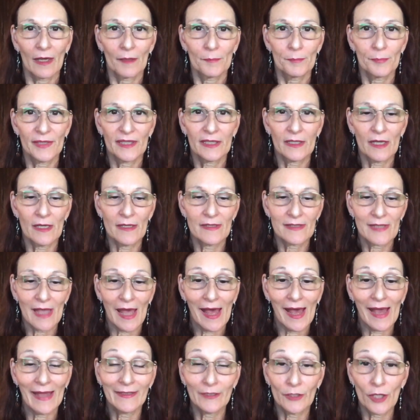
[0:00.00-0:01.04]
because
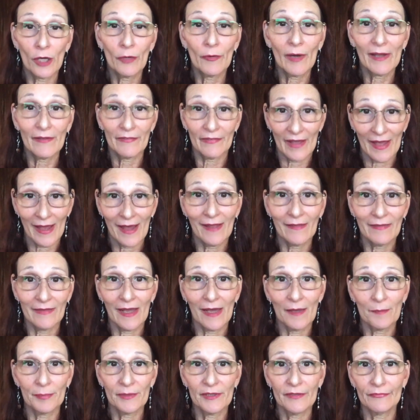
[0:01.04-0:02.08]
I know I've had
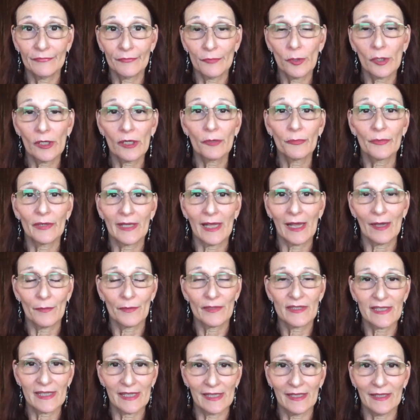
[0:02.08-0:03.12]
that before when I
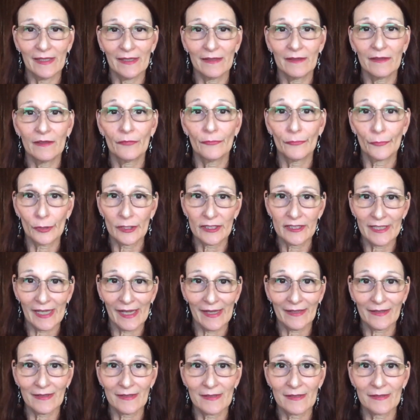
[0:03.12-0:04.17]
was in the
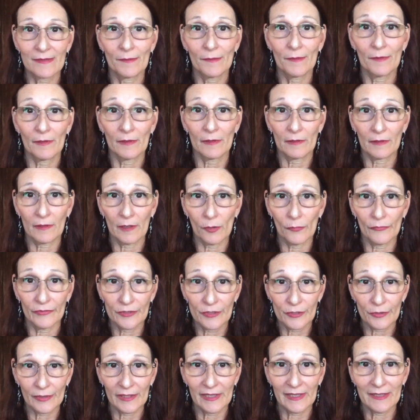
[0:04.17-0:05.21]
Vortex over
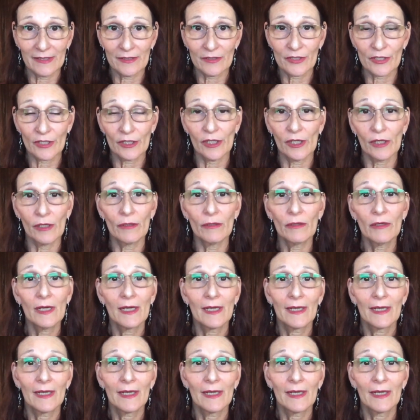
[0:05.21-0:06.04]
20 years ago